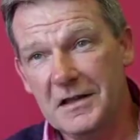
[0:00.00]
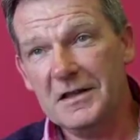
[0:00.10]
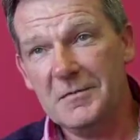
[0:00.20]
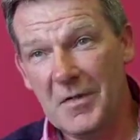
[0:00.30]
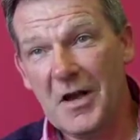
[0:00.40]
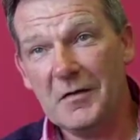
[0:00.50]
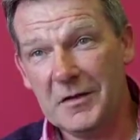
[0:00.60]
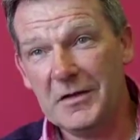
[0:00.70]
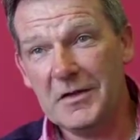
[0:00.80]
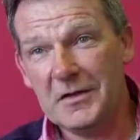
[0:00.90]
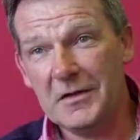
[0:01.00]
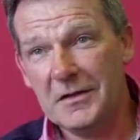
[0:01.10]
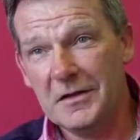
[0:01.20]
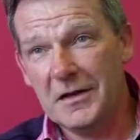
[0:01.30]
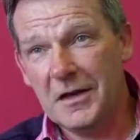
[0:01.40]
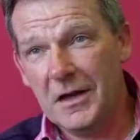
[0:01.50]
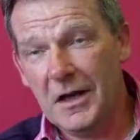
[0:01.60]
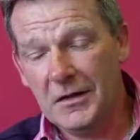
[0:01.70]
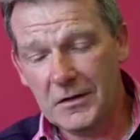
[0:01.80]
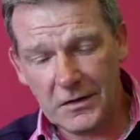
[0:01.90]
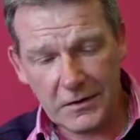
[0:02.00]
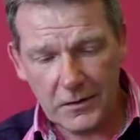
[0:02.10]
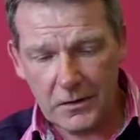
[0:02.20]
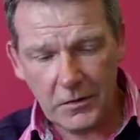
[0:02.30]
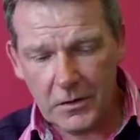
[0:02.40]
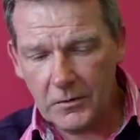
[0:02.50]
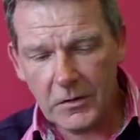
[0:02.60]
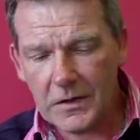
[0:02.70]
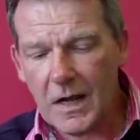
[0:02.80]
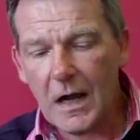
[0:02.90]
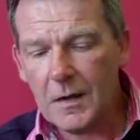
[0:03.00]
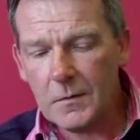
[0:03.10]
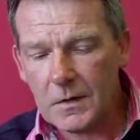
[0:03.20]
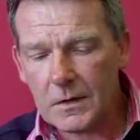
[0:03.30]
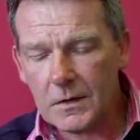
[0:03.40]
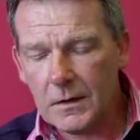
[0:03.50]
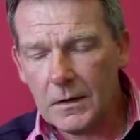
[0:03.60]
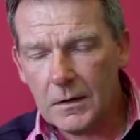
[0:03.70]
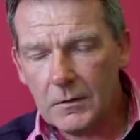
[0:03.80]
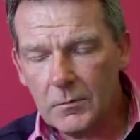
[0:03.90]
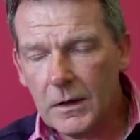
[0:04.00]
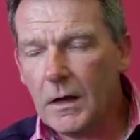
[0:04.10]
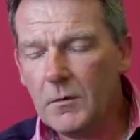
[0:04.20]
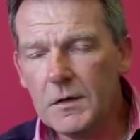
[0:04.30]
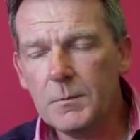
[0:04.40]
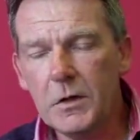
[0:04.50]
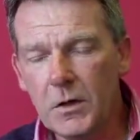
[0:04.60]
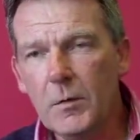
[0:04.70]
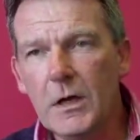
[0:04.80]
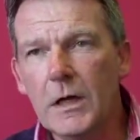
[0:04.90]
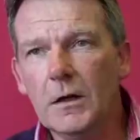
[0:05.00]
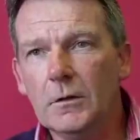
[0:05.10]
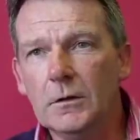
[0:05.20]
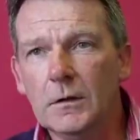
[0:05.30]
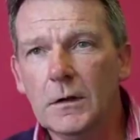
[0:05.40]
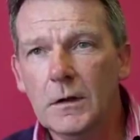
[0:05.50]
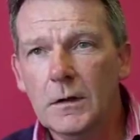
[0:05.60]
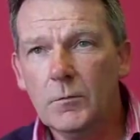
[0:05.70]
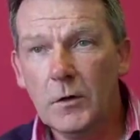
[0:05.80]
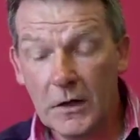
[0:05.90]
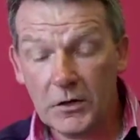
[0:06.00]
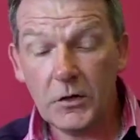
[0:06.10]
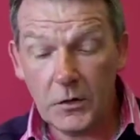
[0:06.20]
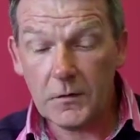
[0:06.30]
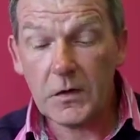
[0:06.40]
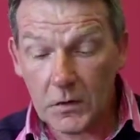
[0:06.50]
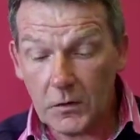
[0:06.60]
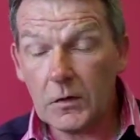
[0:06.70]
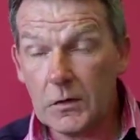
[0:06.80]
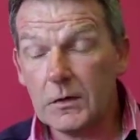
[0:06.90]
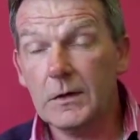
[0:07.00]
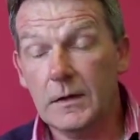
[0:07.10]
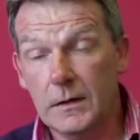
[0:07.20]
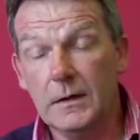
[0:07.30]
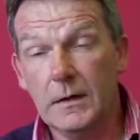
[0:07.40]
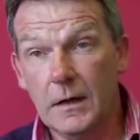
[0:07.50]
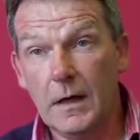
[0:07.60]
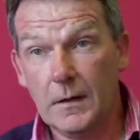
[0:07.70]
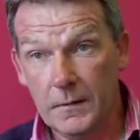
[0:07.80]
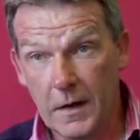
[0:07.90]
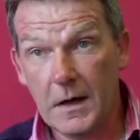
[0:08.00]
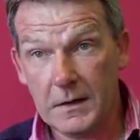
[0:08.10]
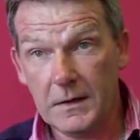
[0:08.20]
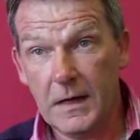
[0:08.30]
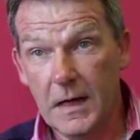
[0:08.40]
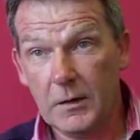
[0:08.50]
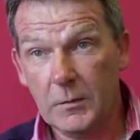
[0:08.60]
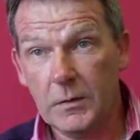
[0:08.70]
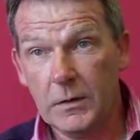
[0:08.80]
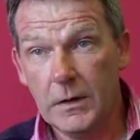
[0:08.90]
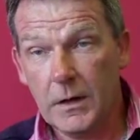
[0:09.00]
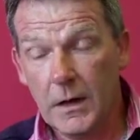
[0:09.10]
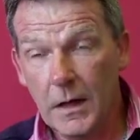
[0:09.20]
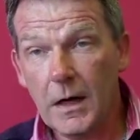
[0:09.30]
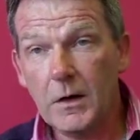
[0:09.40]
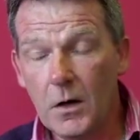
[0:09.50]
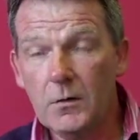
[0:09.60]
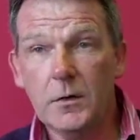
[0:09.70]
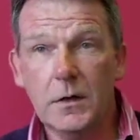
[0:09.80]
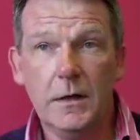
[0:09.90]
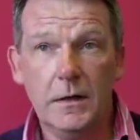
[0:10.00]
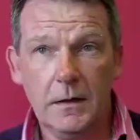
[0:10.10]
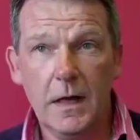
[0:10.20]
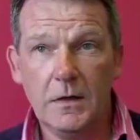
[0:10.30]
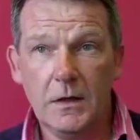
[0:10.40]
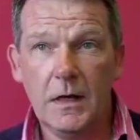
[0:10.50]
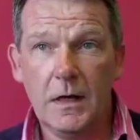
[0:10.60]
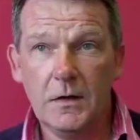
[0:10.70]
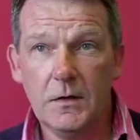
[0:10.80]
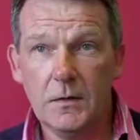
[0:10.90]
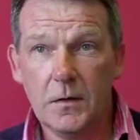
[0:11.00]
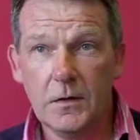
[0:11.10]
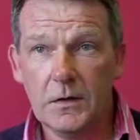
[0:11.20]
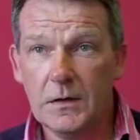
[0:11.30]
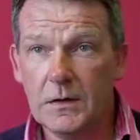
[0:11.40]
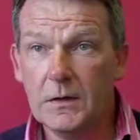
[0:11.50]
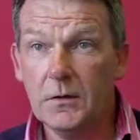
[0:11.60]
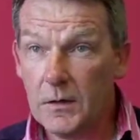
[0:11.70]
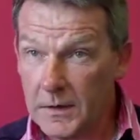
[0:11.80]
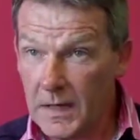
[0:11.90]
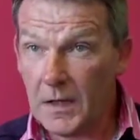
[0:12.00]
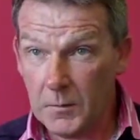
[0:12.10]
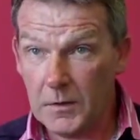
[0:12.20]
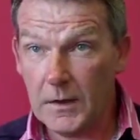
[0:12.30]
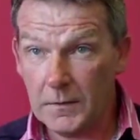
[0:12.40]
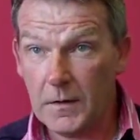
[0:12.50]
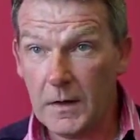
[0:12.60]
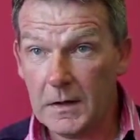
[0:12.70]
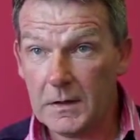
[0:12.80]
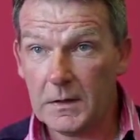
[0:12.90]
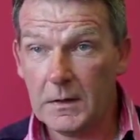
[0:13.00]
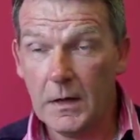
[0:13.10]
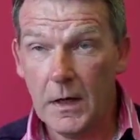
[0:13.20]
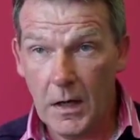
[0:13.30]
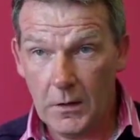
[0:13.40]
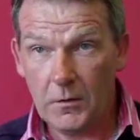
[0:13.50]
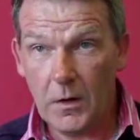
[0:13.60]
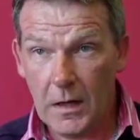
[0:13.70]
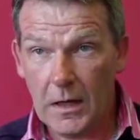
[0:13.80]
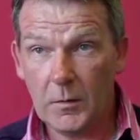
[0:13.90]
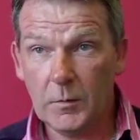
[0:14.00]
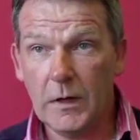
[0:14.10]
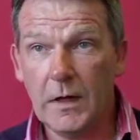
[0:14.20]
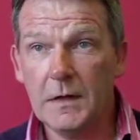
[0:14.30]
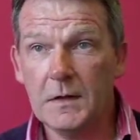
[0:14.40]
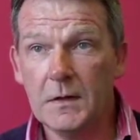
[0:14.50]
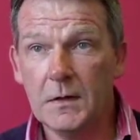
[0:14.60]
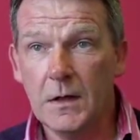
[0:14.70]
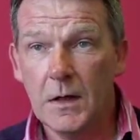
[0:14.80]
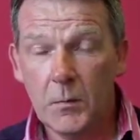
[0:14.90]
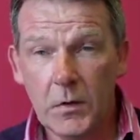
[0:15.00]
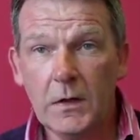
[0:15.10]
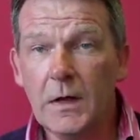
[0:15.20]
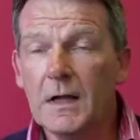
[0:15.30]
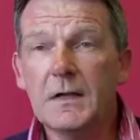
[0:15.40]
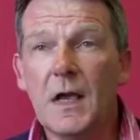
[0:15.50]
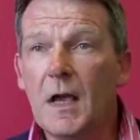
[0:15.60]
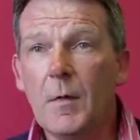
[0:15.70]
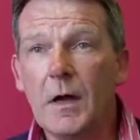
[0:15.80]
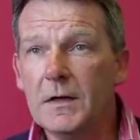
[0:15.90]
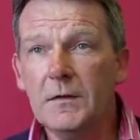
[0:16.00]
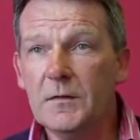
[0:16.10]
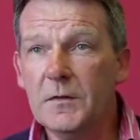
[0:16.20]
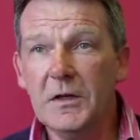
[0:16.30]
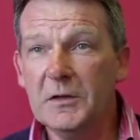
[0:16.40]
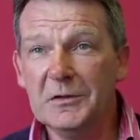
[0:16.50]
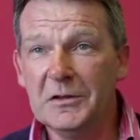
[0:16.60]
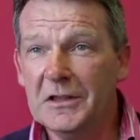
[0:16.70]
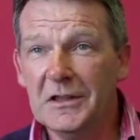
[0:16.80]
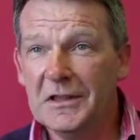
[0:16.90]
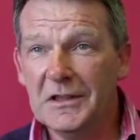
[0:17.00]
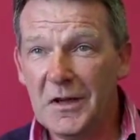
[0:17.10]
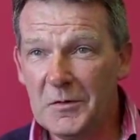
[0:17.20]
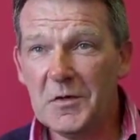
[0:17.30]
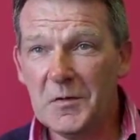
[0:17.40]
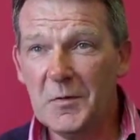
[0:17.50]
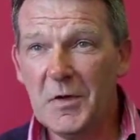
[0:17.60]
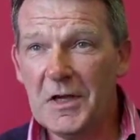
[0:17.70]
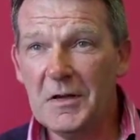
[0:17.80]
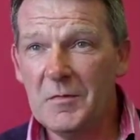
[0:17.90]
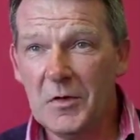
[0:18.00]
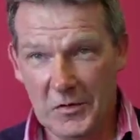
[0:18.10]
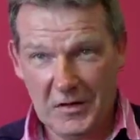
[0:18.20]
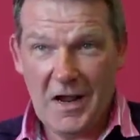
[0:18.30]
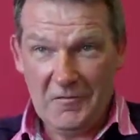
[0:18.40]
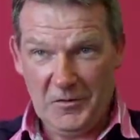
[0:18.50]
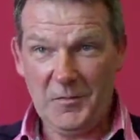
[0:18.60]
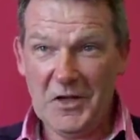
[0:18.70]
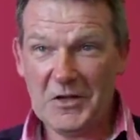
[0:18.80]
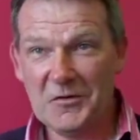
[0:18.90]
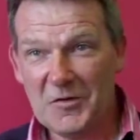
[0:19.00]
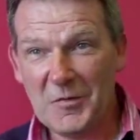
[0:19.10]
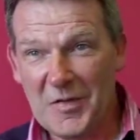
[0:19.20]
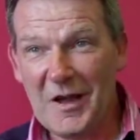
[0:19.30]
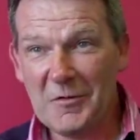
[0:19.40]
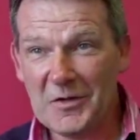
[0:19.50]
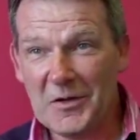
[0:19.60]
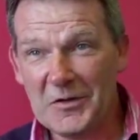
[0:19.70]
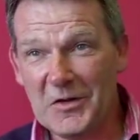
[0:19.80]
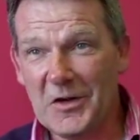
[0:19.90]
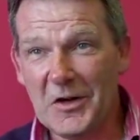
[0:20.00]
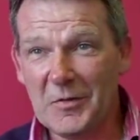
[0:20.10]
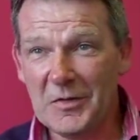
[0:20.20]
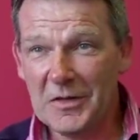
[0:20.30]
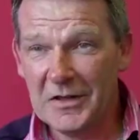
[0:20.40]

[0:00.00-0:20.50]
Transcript: is marvellous. And there are times when I was becoming ill, when I should have sought advice and help. And I know that in education authorities there is help and advice, and there are helplines. But at that time I didn't feel that was for me, because I was Mr. Up, I was on top.